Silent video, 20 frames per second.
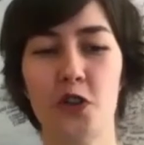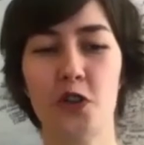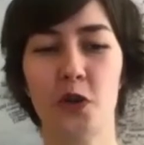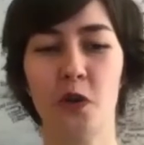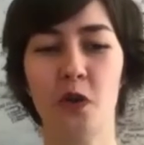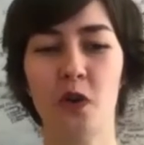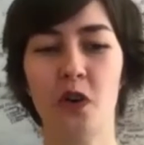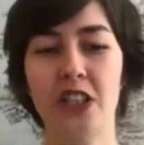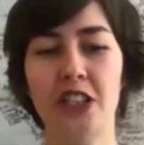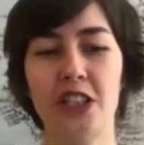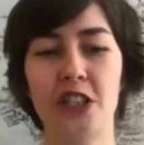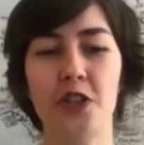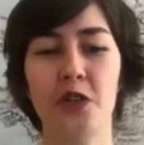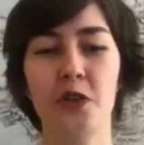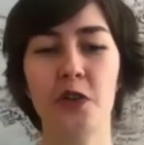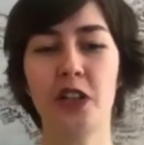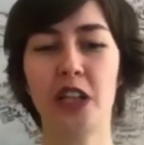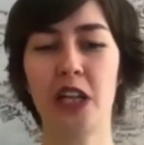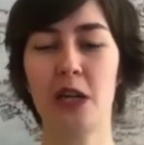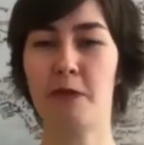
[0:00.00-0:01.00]
So did
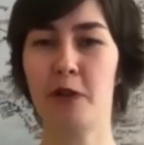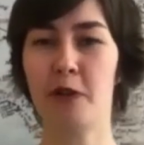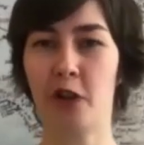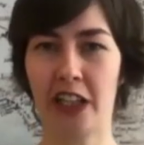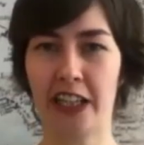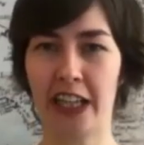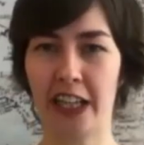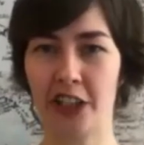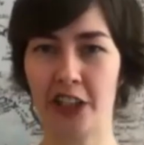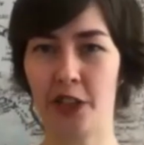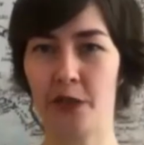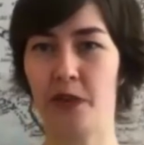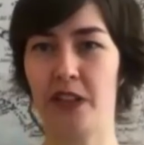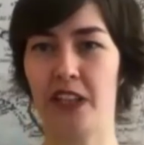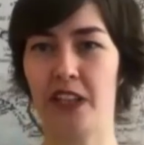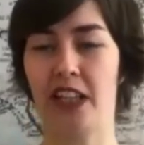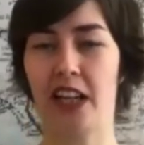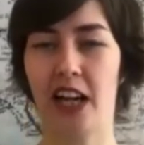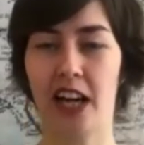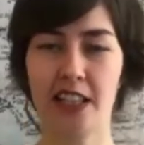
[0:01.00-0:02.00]
you keep your connection
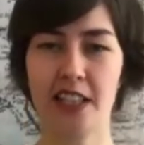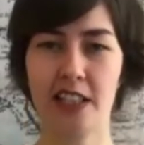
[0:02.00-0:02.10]
with the